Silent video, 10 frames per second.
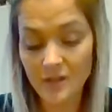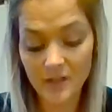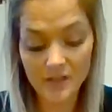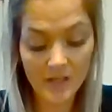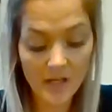
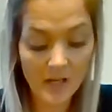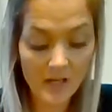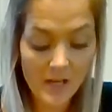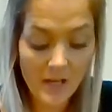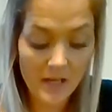start to
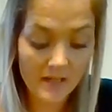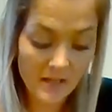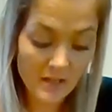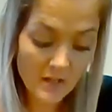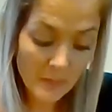cut is
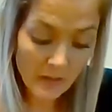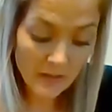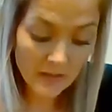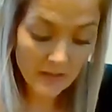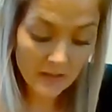I just
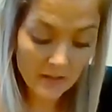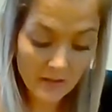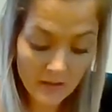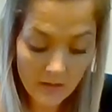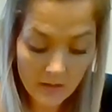put
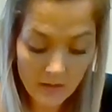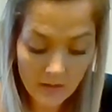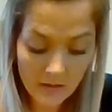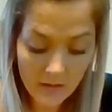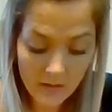little
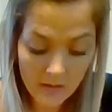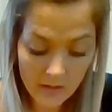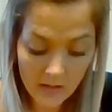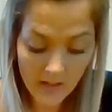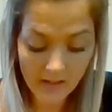
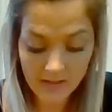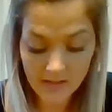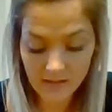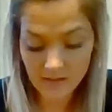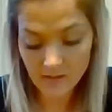
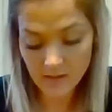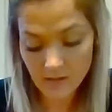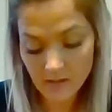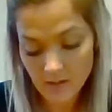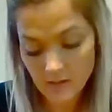cuts
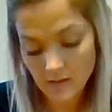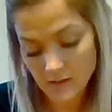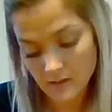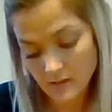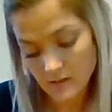
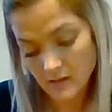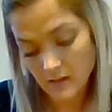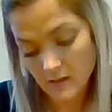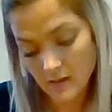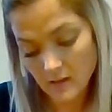
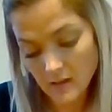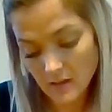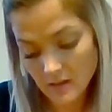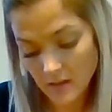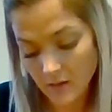in
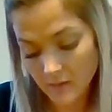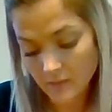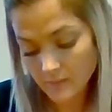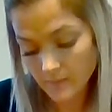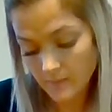the
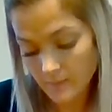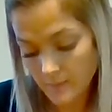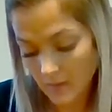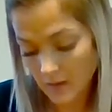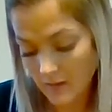dough
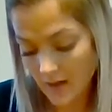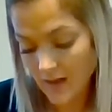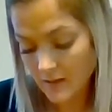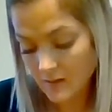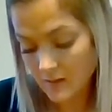like
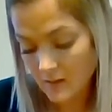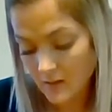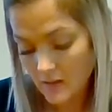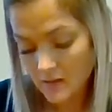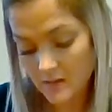that.
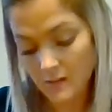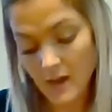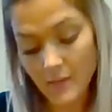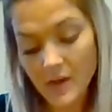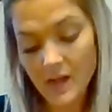So
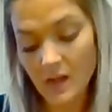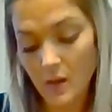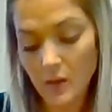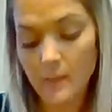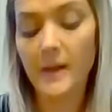that way I can
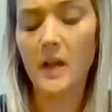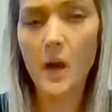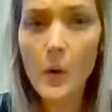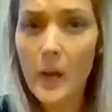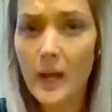look and like,
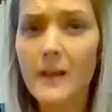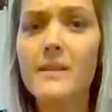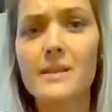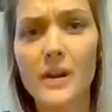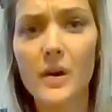
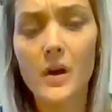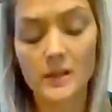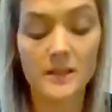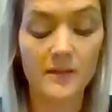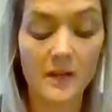okay, they're all
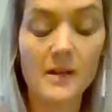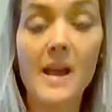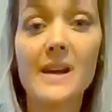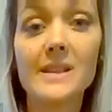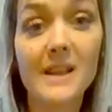even.
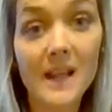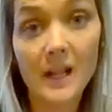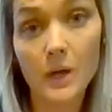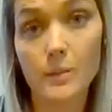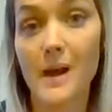And then
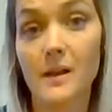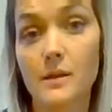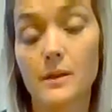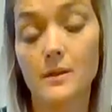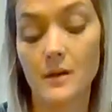I go back
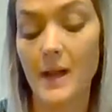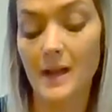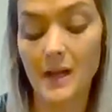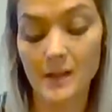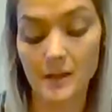through and
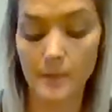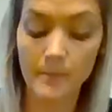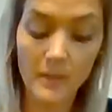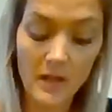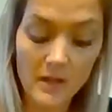cut them.
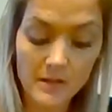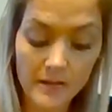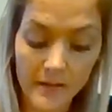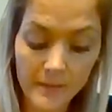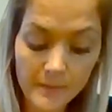
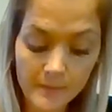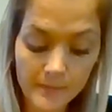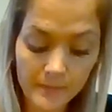So